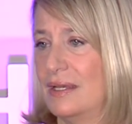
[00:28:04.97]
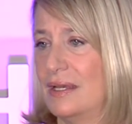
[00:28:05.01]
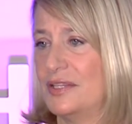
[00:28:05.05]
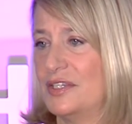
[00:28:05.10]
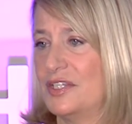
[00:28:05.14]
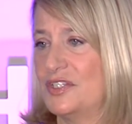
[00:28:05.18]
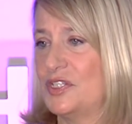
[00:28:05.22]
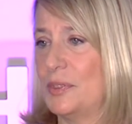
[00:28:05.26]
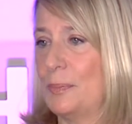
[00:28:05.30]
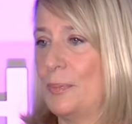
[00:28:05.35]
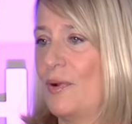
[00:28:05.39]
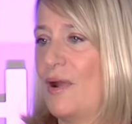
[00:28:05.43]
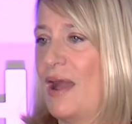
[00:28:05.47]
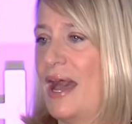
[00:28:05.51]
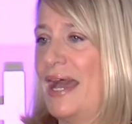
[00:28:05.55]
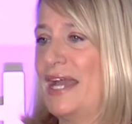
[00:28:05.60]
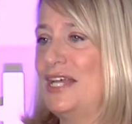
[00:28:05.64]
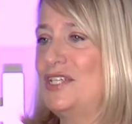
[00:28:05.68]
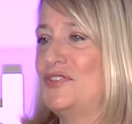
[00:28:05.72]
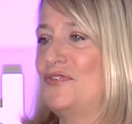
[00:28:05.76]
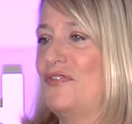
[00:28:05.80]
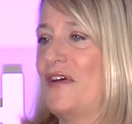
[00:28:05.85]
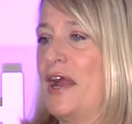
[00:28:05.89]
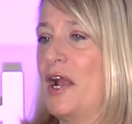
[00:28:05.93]
The
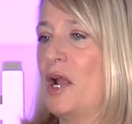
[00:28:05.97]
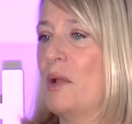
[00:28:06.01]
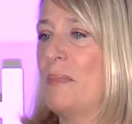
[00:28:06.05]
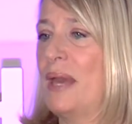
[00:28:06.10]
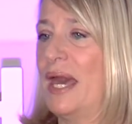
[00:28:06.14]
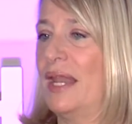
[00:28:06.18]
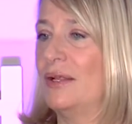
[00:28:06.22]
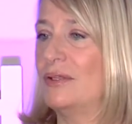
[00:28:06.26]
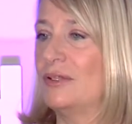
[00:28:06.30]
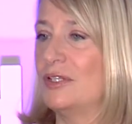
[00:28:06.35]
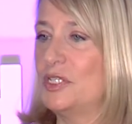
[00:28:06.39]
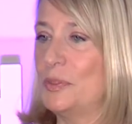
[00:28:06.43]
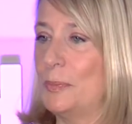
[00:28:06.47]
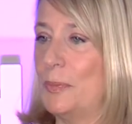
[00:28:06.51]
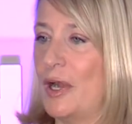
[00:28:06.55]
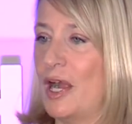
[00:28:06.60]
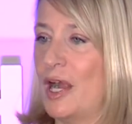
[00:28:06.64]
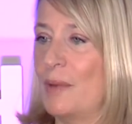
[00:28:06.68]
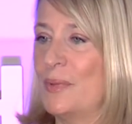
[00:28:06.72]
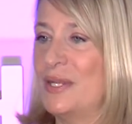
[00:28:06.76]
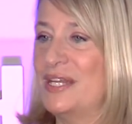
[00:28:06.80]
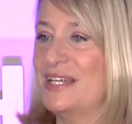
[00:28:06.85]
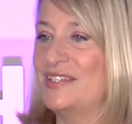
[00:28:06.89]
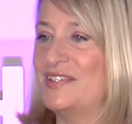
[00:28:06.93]
Surprise Fire Medical
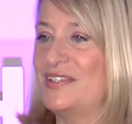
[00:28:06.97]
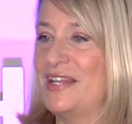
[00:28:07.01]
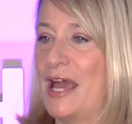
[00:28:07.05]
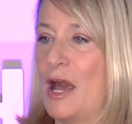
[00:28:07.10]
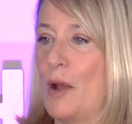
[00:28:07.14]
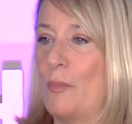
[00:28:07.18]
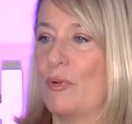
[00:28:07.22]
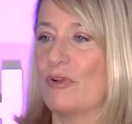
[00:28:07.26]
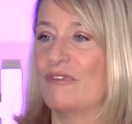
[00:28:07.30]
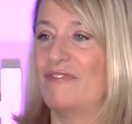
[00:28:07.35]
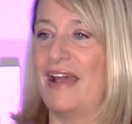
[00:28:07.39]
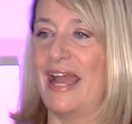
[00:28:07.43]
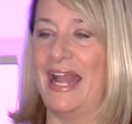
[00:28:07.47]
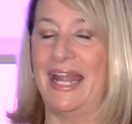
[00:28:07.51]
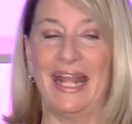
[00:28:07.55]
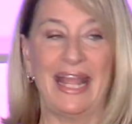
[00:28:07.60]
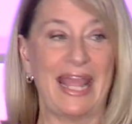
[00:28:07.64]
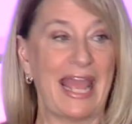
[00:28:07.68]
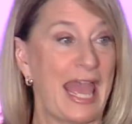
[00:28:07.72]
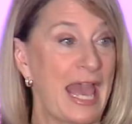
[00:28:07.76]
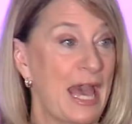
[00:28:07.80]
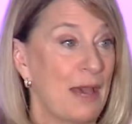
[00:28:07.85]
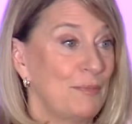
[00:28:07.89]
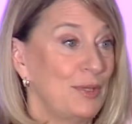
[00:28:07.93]
Department is now
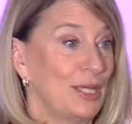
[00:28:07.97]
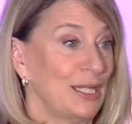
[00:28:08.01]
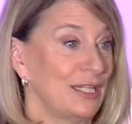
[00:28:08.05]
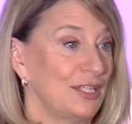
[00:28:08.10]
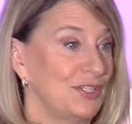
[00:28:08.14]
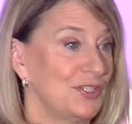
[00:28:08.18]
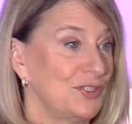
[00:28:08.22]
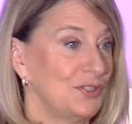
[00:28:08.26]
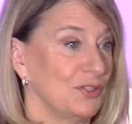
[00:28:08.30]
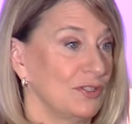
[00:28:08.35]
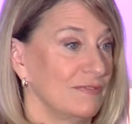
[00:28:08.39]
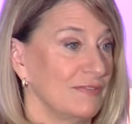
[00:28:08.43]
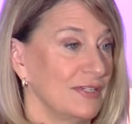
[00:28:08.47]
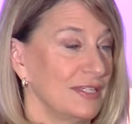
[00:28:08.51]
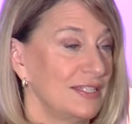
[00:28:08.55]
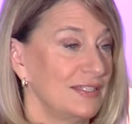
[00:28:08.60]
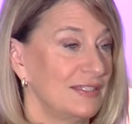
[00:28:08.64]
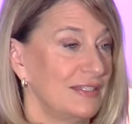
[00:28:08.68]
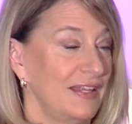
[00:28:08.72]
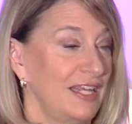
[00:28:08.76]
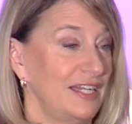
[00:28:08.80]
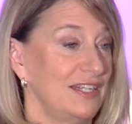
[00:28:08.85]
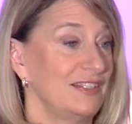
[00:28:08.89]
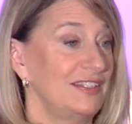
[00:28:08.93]
providing ambulance service
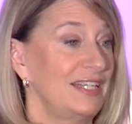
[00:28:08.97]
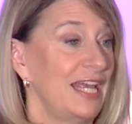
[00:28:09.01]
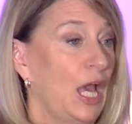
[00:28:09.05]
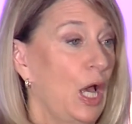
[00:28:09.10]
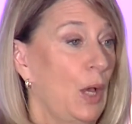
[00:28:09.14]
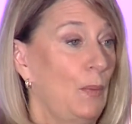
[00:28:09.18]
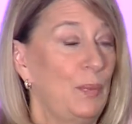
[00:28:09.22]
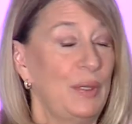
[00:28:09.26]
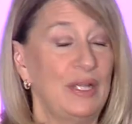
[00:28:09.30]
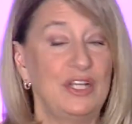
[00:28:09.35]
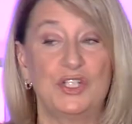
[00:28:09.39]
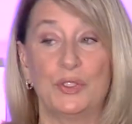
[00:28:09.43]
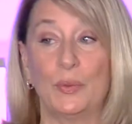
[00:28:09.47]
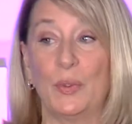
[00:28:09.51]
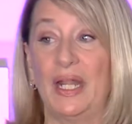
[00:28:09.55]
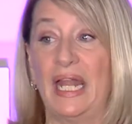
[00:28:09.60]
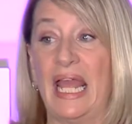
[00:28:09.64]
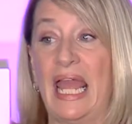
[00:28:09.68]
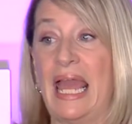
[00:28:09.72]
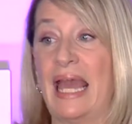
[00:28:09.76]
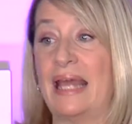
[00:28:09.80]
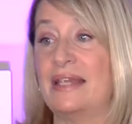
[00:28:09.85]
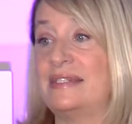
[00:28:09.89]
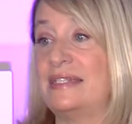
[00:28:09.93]
that is helping to
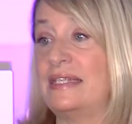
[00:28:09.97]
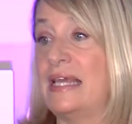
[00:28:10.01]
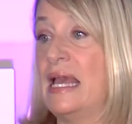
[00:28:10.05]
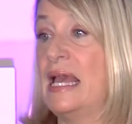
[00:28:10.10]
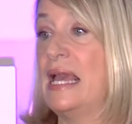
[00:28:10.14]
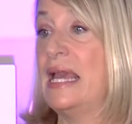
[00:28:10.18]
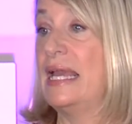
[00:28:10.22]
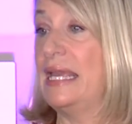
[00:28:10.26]
enhance